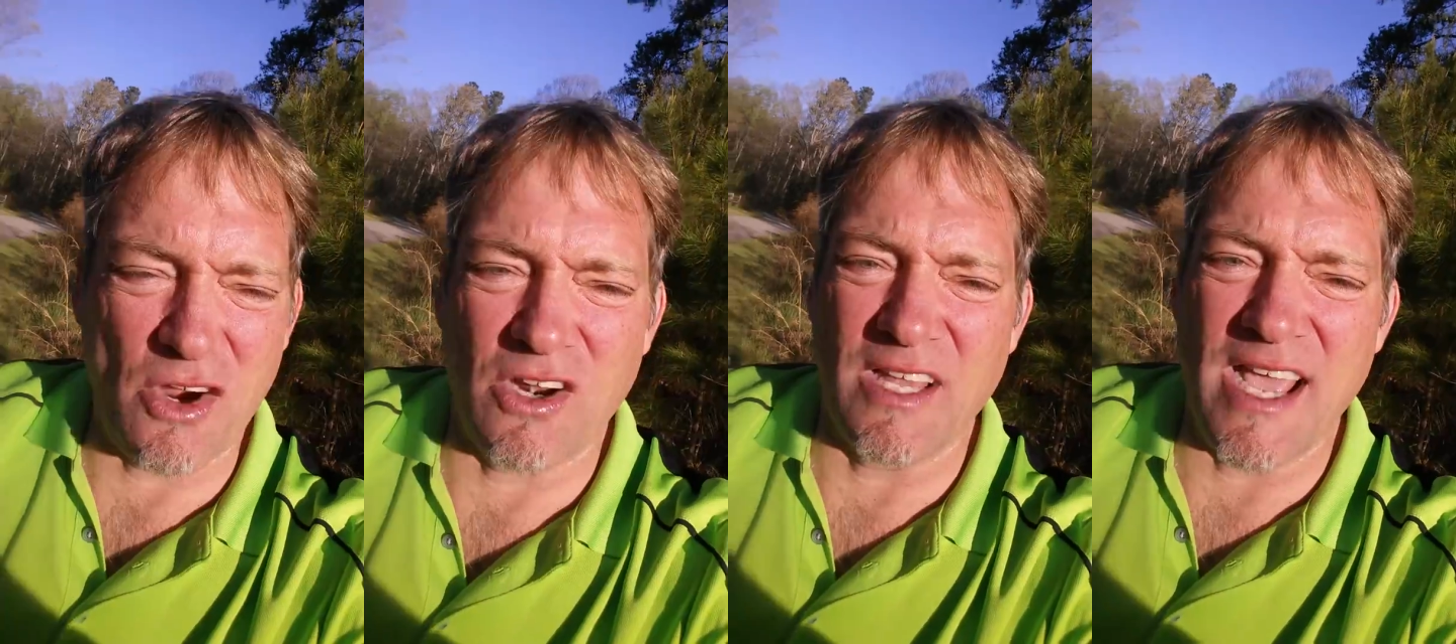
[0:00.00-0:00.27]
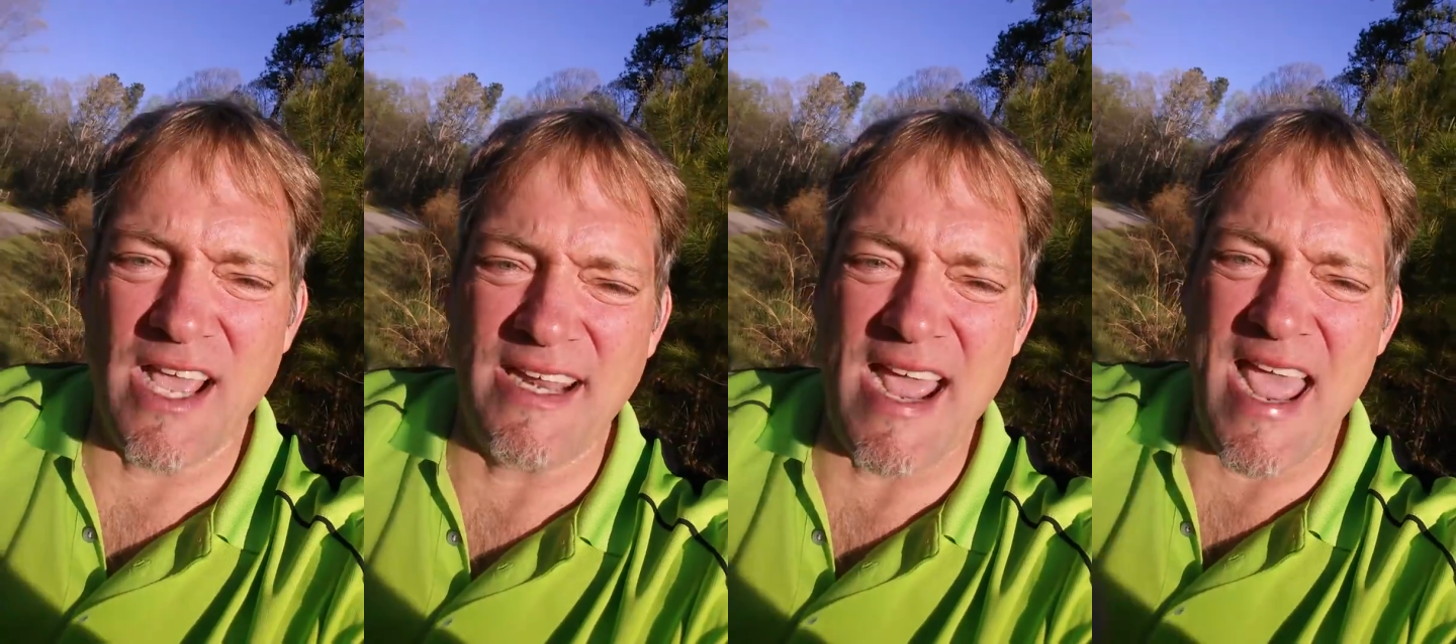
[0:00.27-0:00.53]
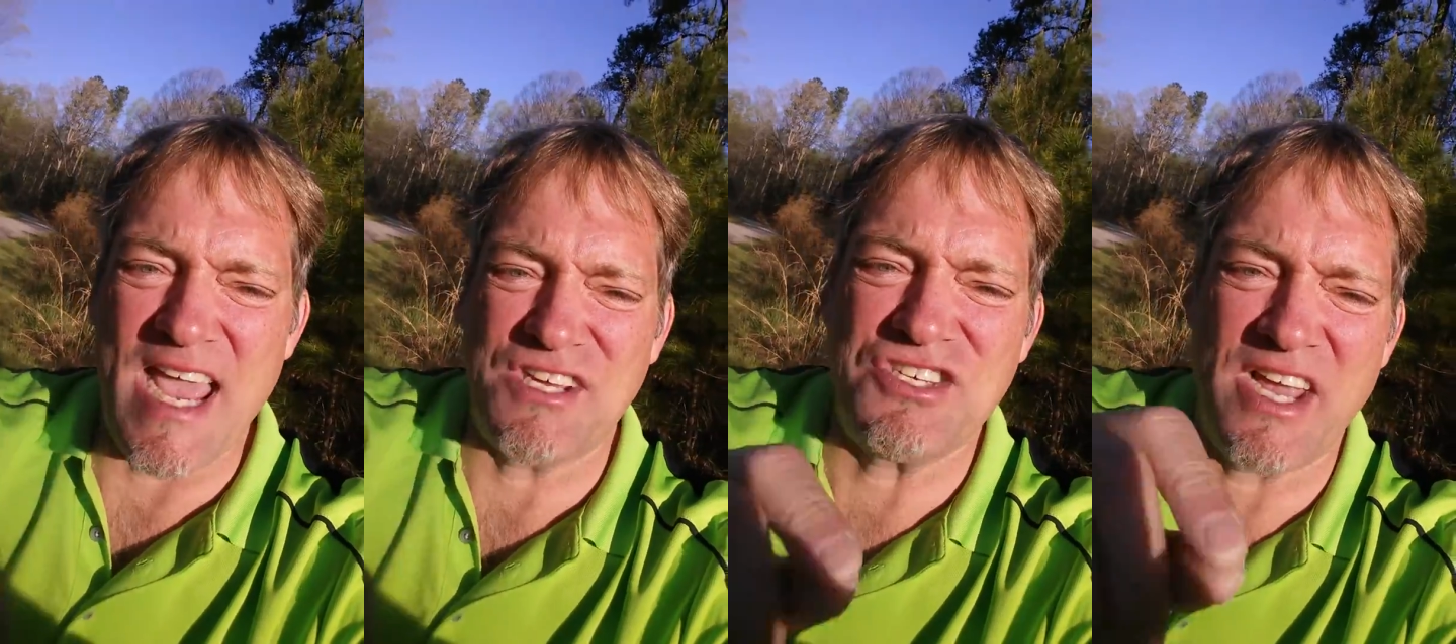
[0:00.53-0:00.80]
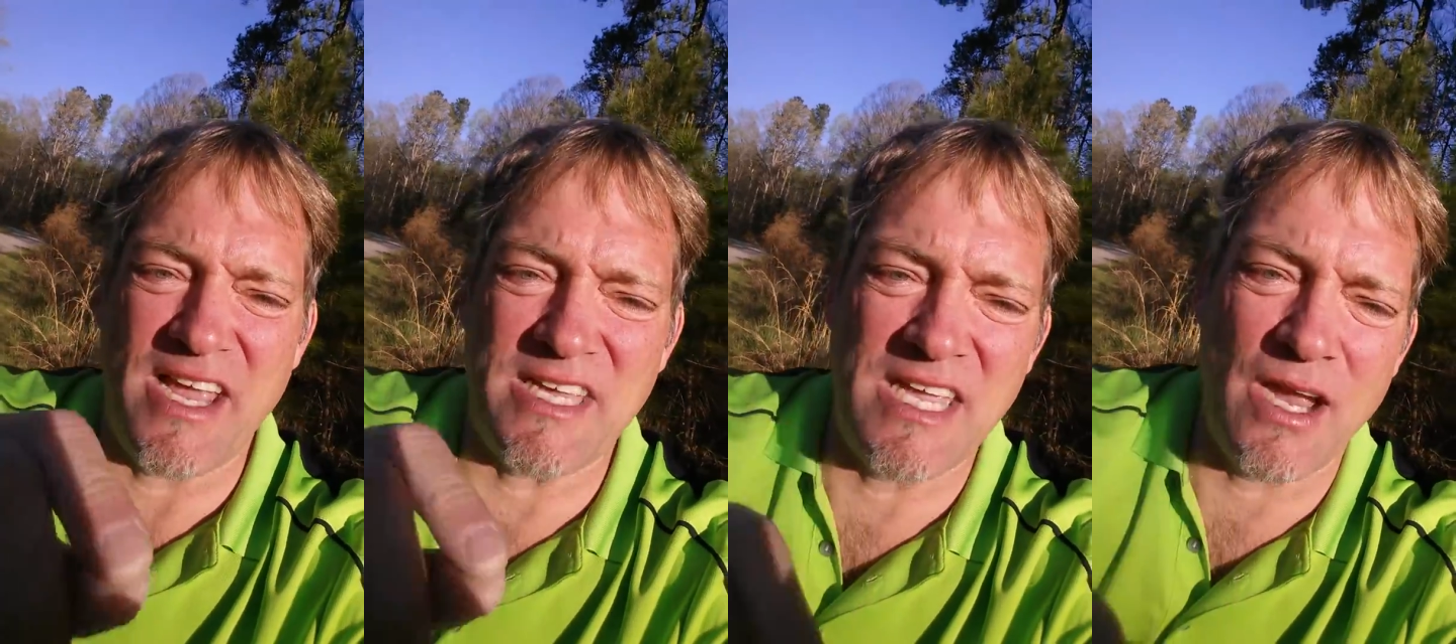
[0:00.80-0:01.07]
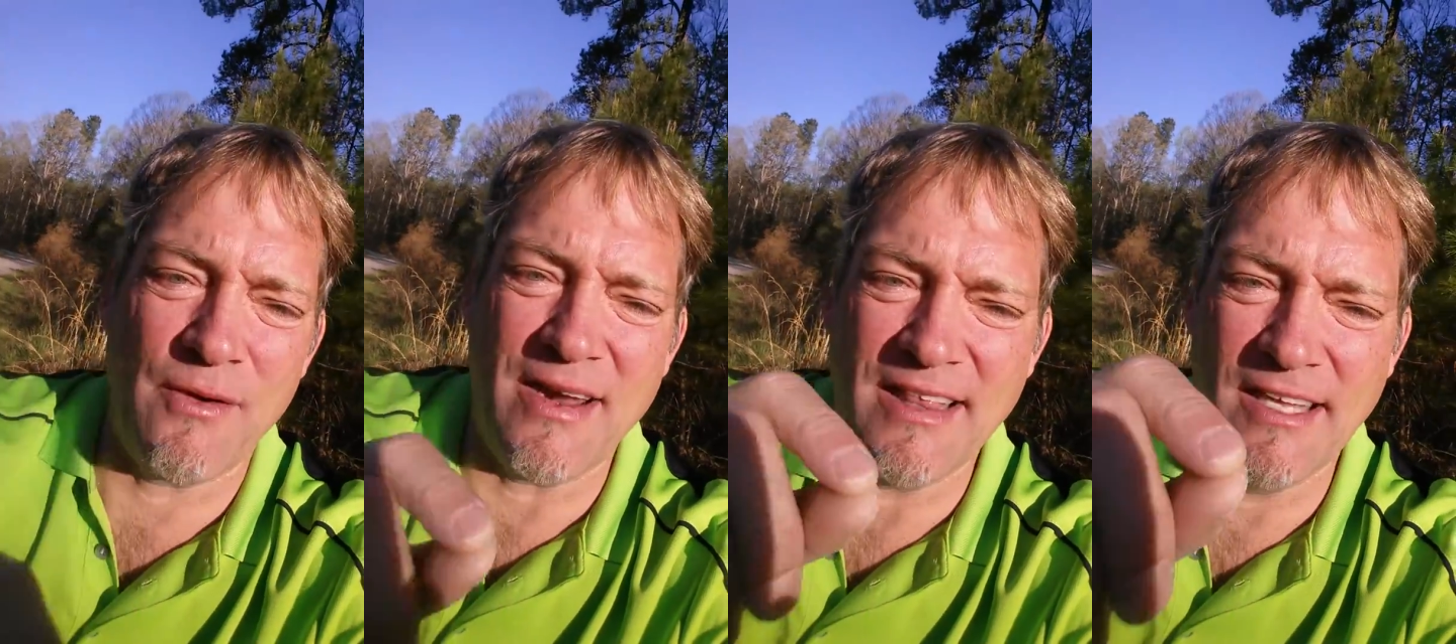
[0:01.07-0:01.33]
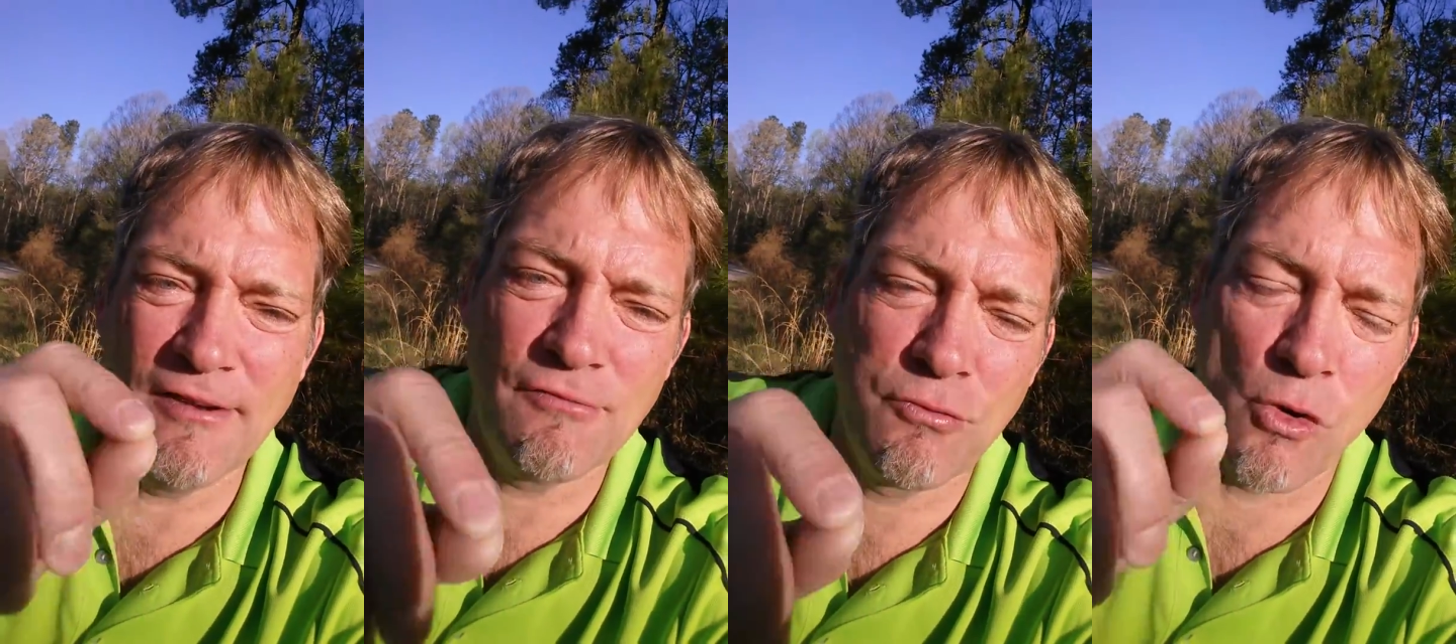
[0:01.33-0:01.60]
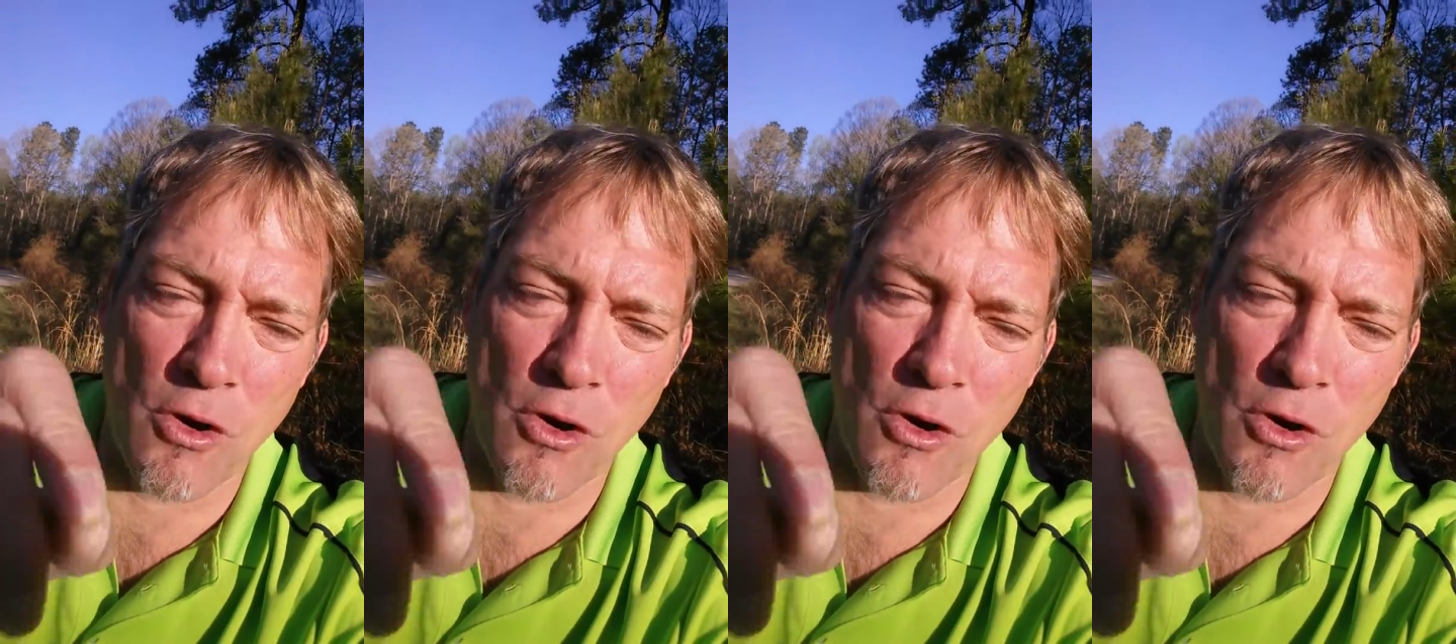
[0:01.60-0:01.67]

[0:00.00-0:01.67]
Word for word: Carolina. Hashtag Cary, live,